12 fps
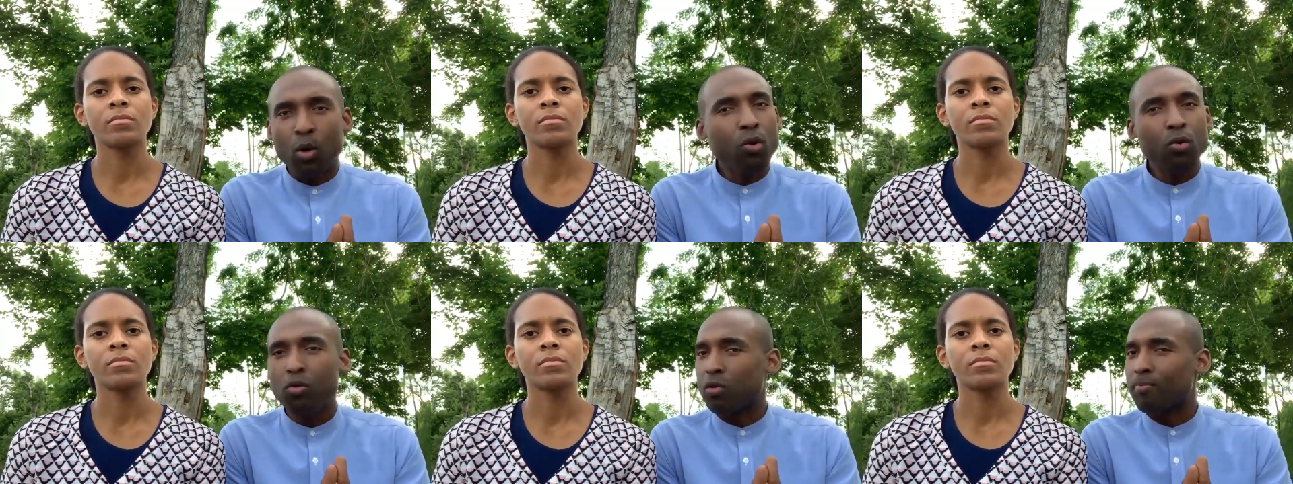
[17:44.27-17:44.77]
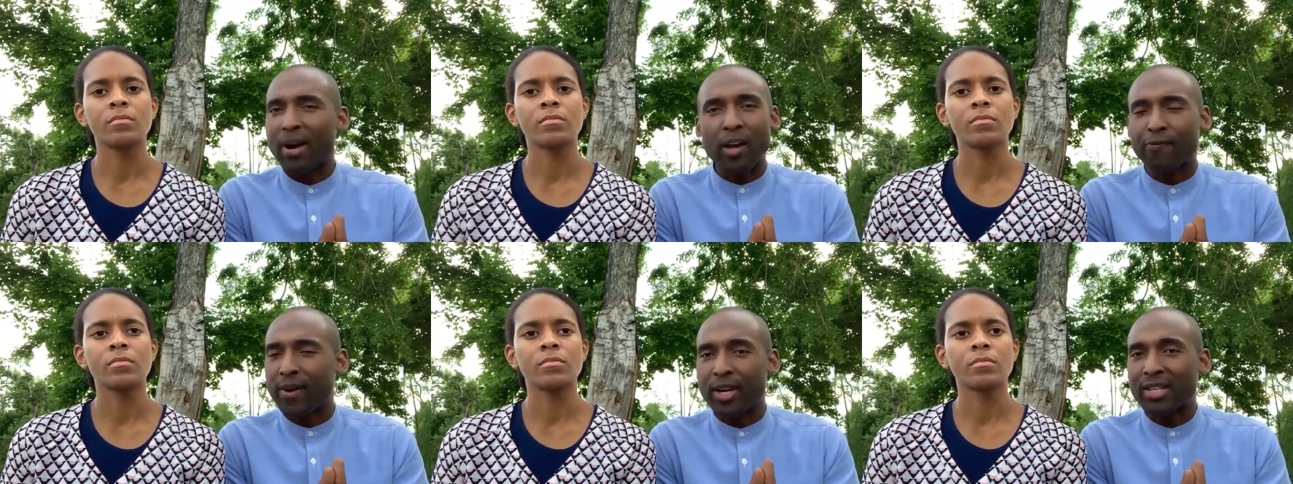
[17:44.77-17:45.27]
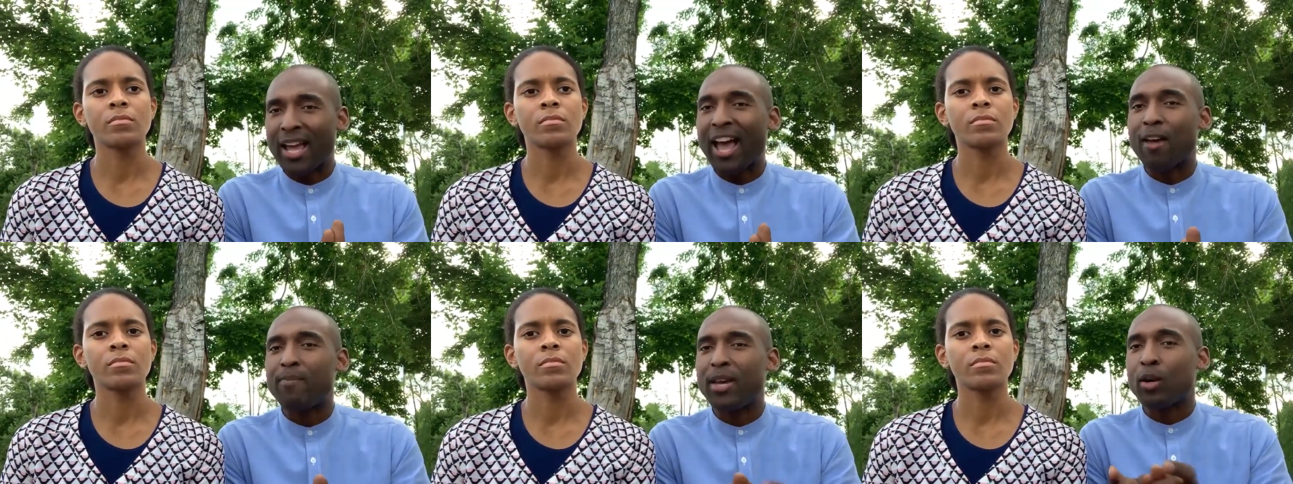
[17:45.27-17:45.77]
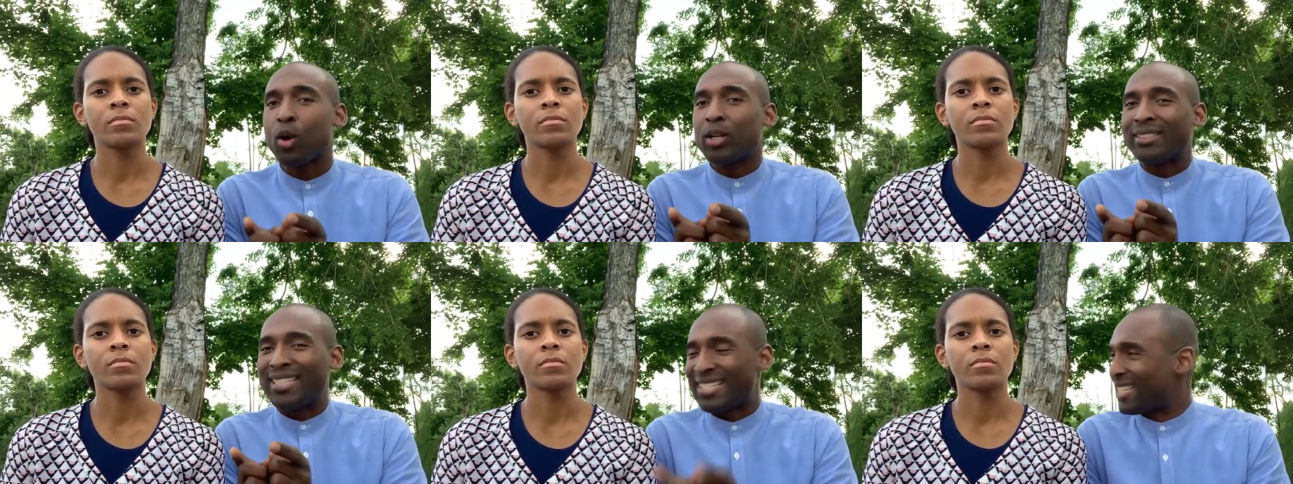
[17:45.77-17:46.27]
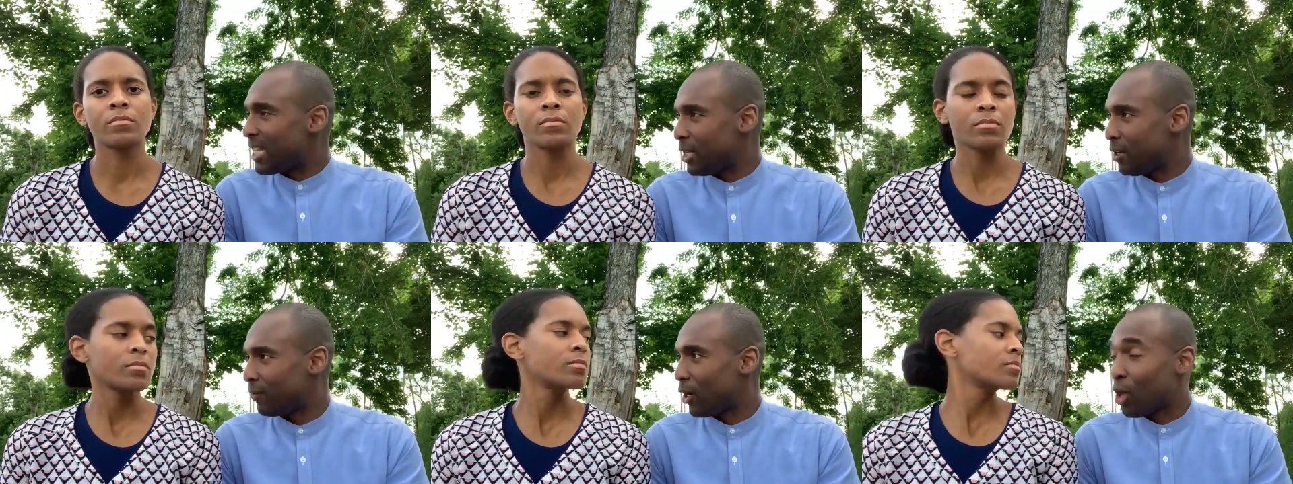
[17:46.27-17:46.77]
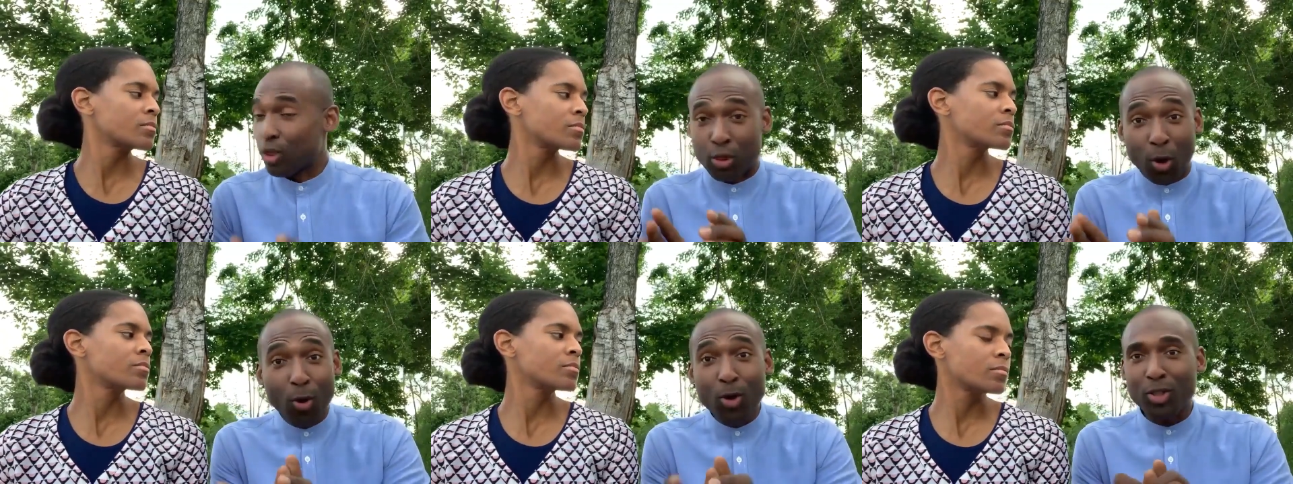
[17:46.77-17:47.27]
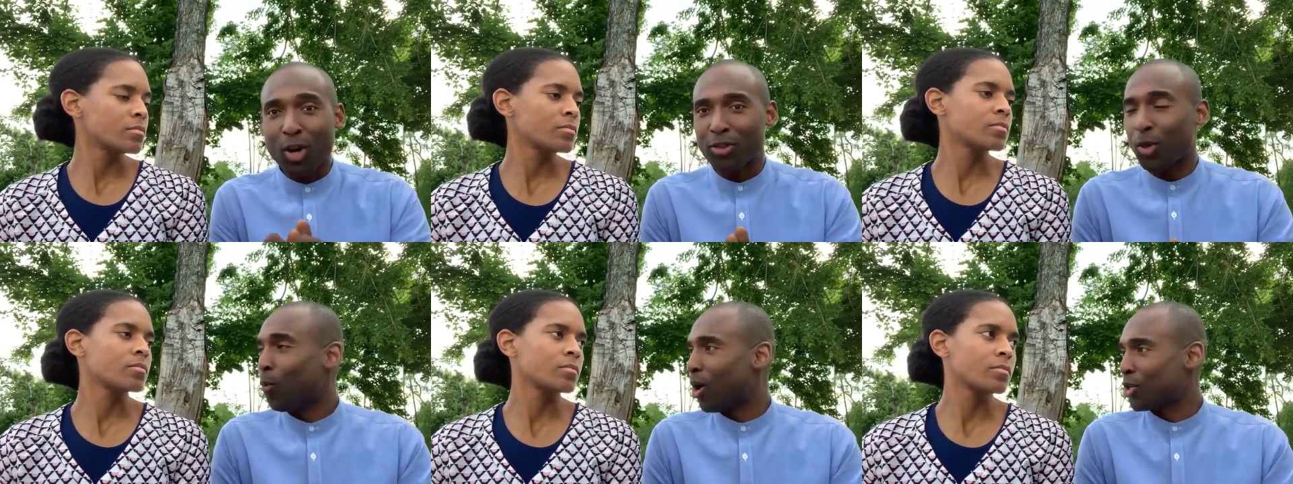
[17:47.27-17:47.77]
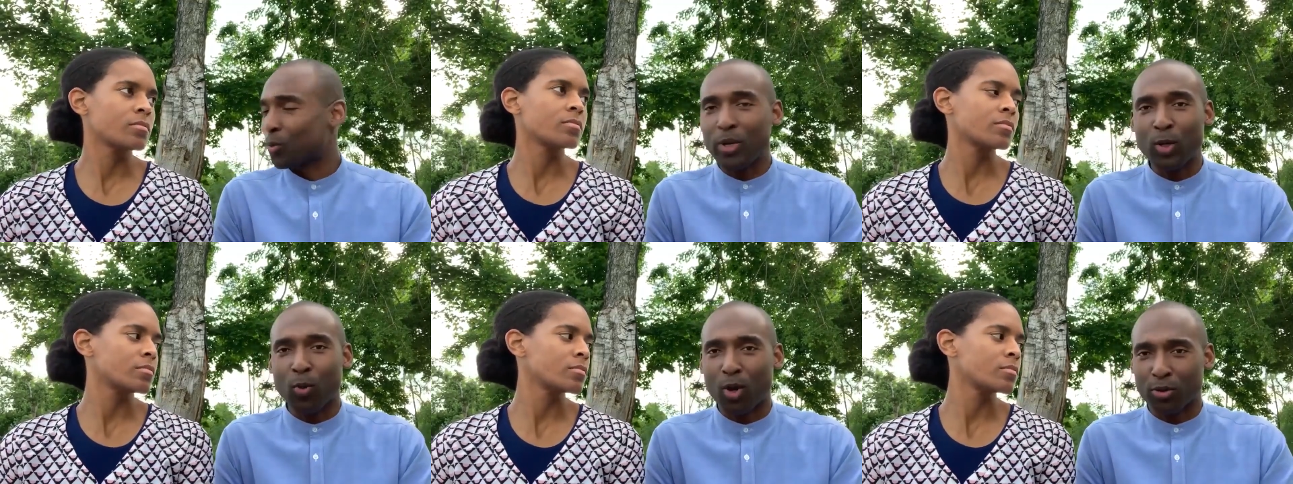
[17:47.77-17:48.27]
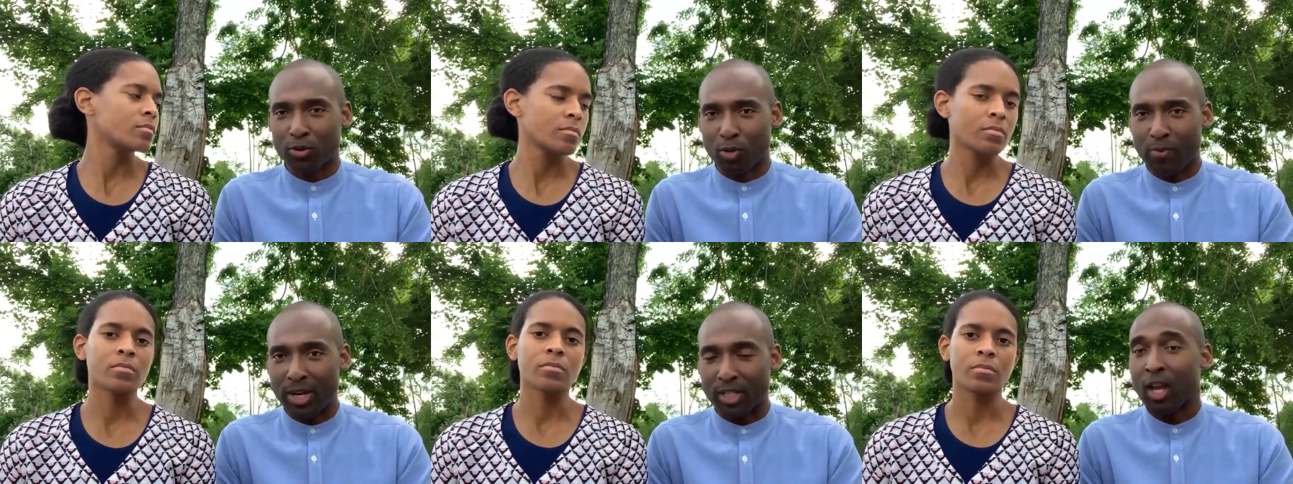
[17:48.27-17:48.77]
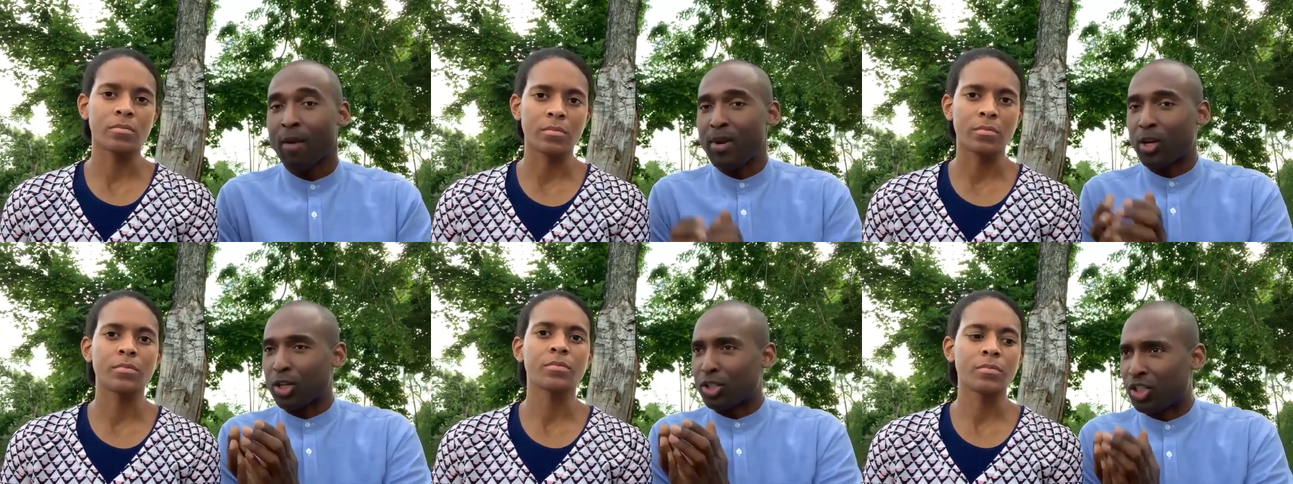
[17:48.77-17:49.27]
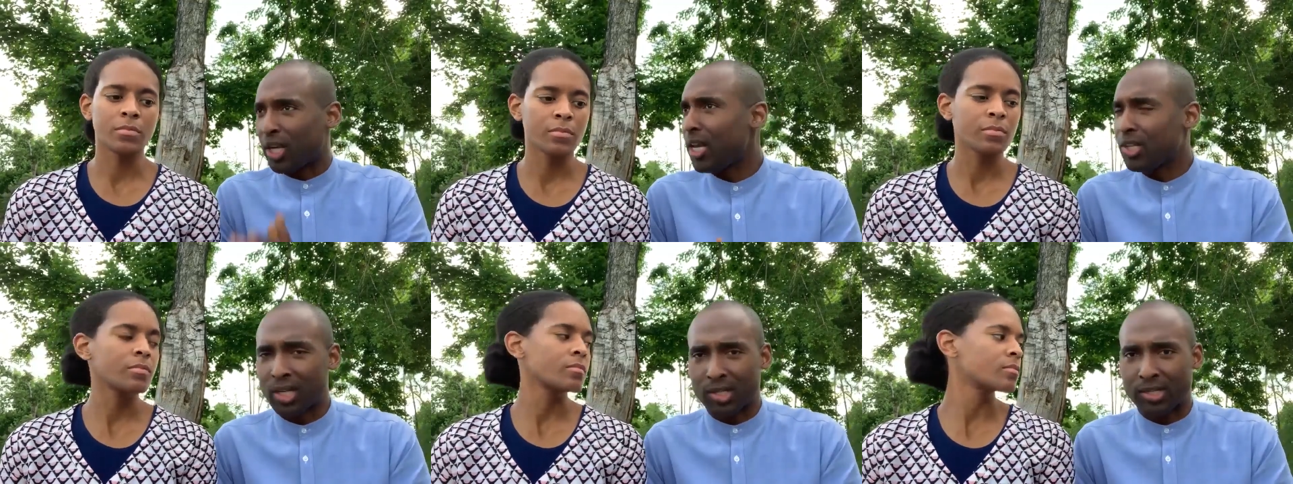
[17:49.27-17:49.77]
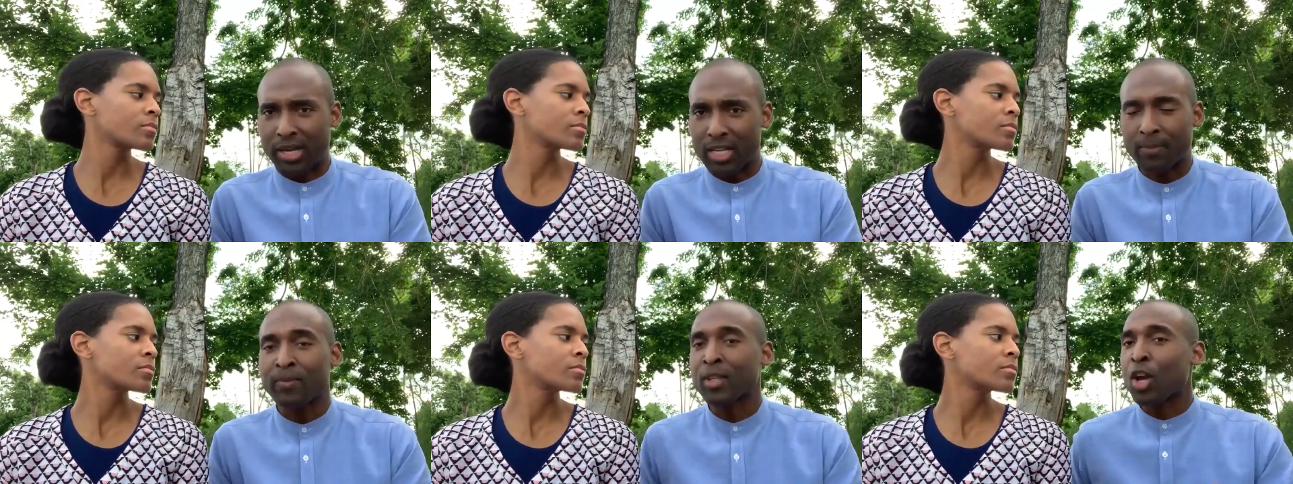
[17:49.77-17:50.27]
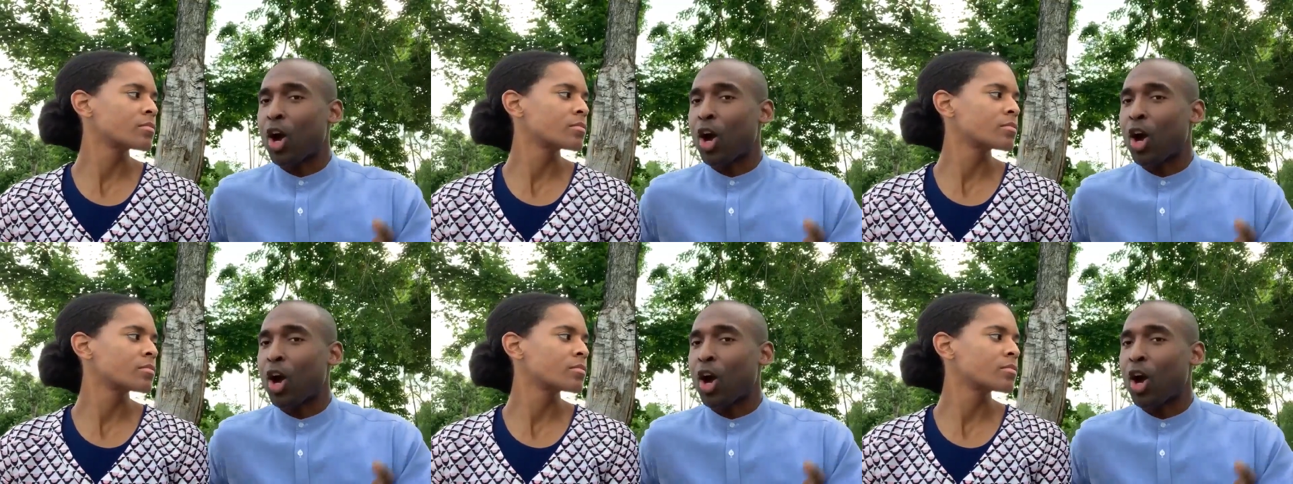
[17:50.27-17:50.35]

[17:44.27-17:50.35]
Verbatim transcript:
Speaker 1: who, my friends, have been deceived. Those are the ones we want to reach because Jesus says,